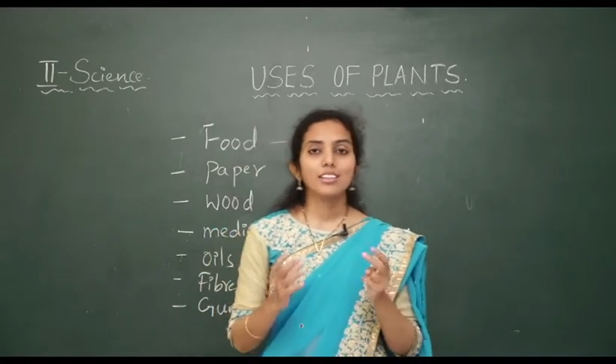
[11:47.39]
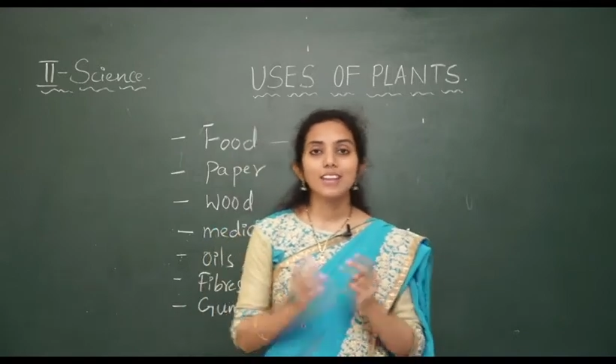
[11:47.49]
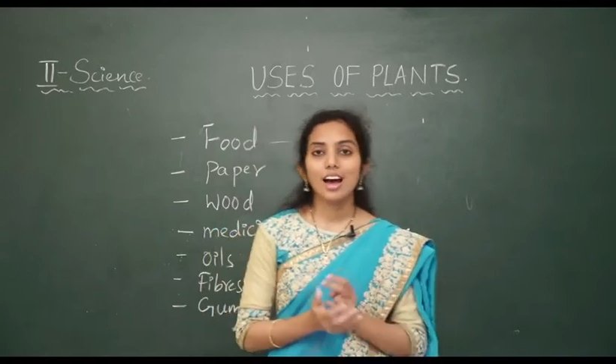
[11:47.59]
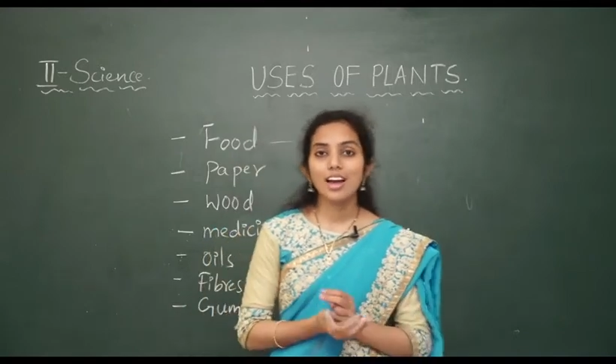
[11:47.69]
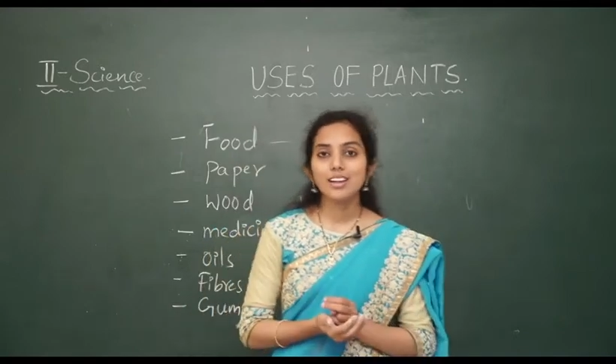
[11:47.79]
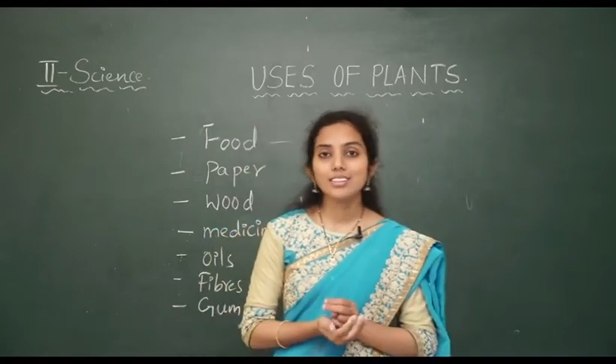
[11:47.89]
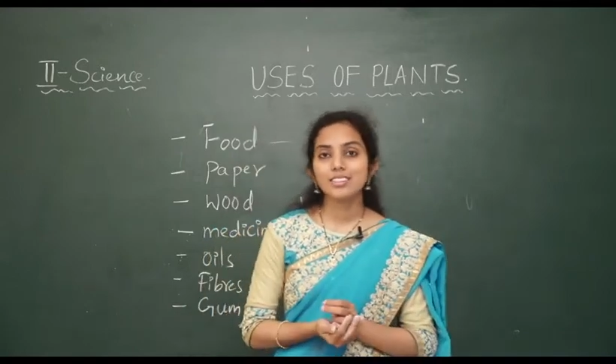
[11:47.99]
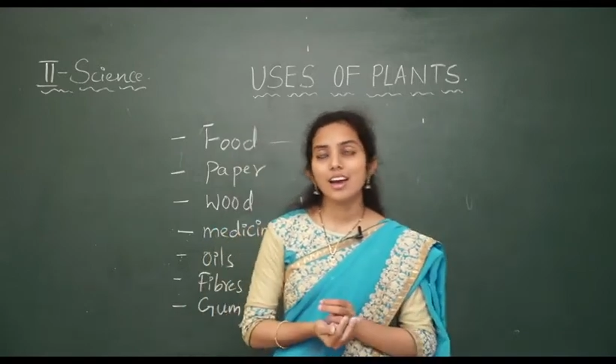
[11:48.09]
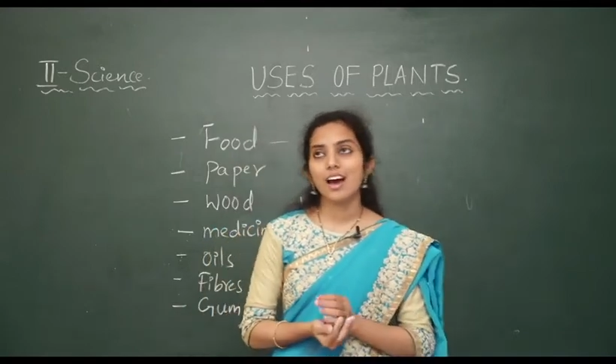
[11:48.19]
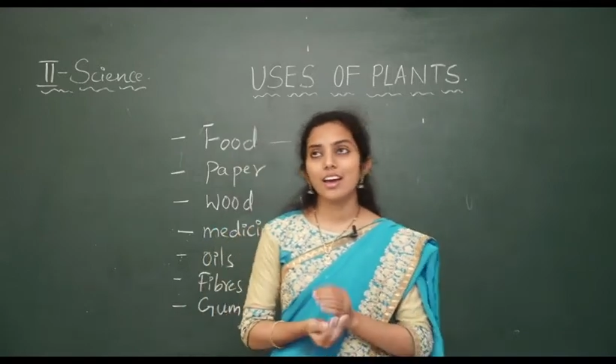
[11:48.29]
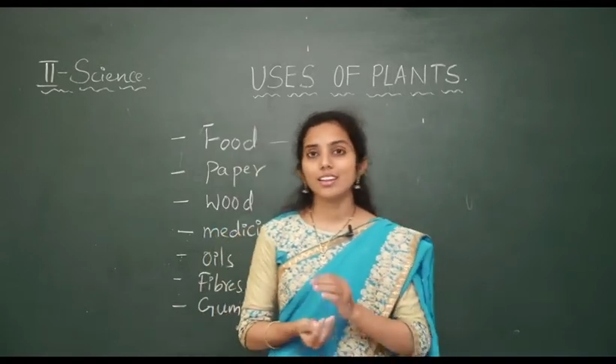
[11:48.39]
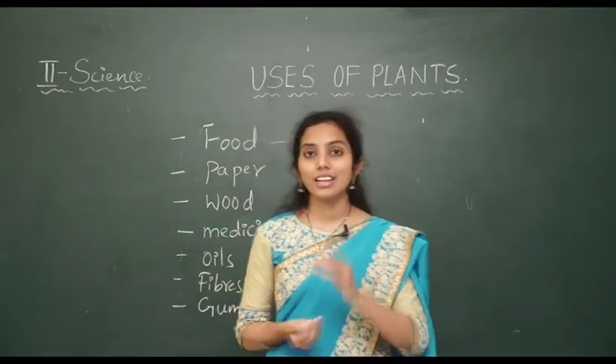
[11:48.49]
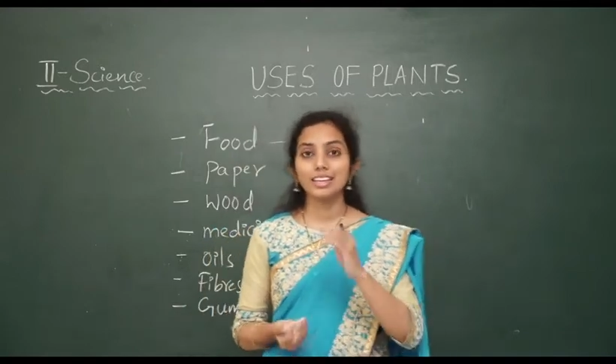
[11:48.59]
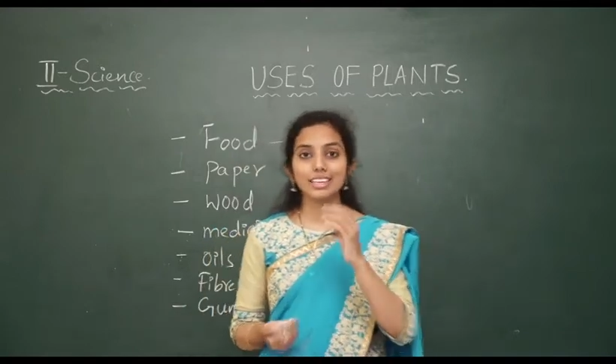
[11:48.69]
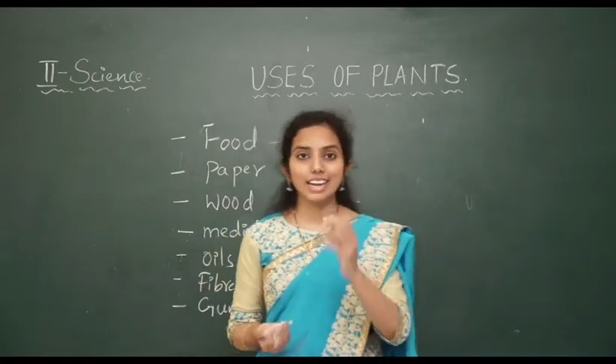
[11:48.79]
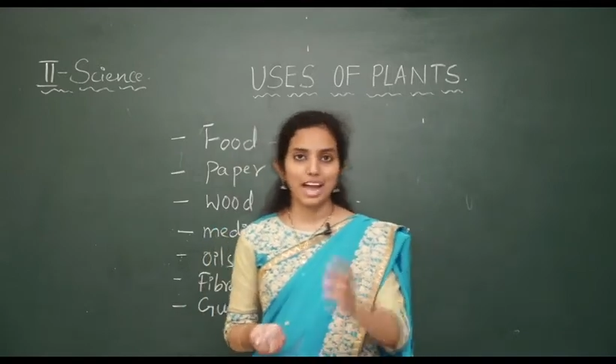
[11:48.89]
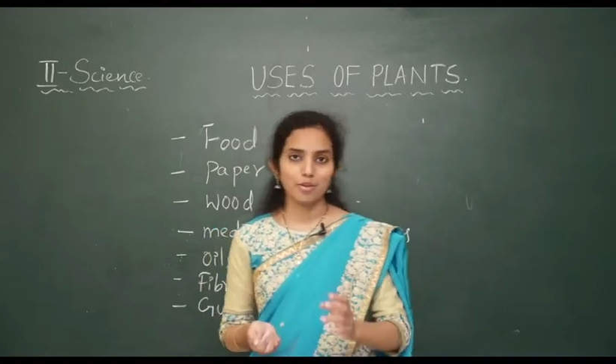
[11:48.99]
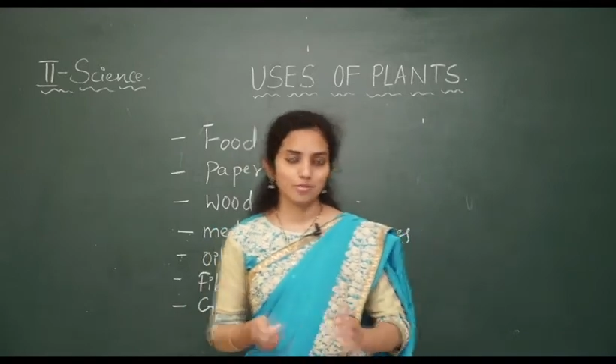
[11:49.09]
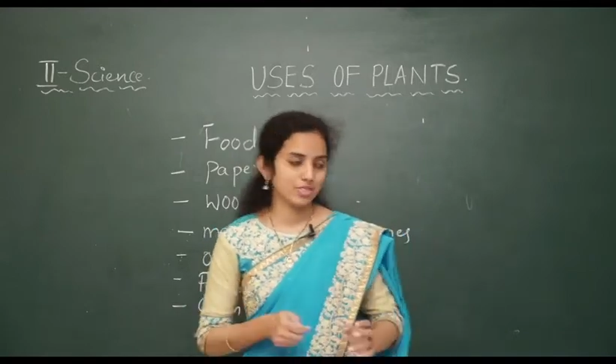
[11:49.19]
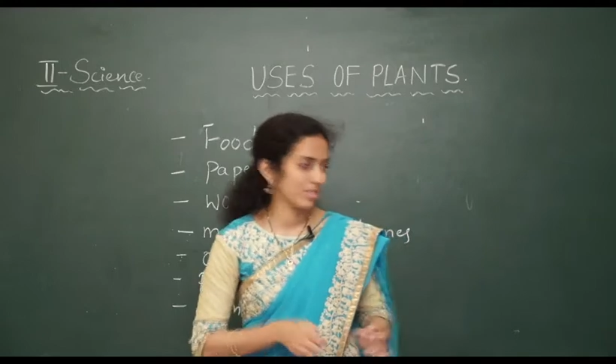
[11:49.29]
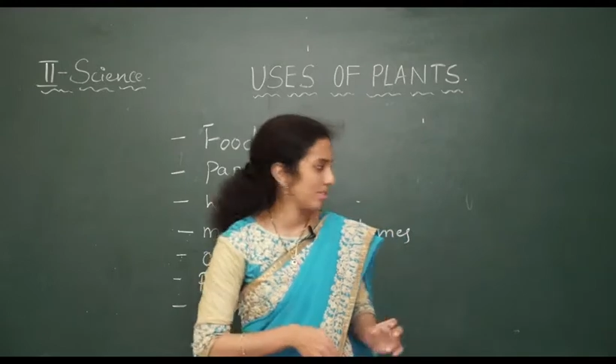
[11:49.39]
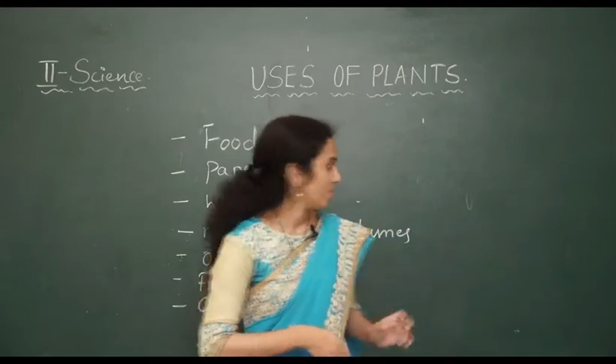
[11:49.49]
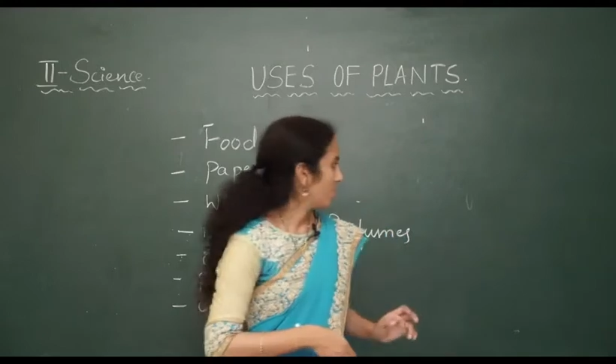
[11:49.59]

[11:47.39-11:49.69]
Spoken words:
Dals are the grams.